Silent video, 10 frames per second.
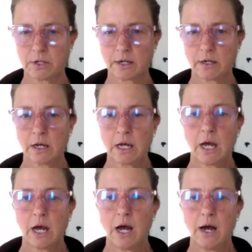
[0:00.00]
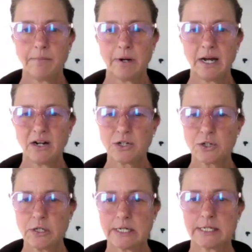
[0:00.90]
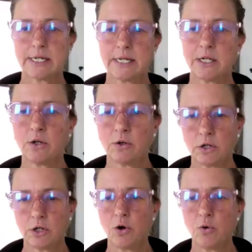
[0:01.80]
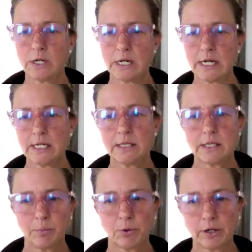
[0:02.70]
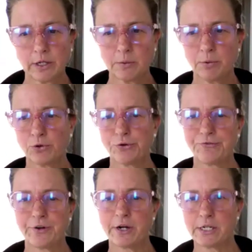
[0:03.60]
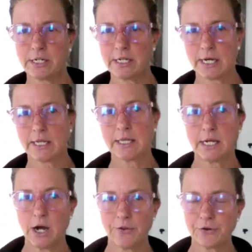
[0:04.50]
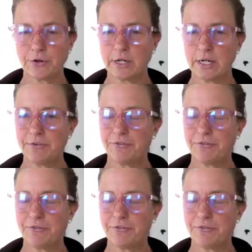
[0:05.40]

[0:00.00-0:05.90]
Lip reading: Okay. I'd also like to say that you don't need the Borrelia burgdorferi to get the other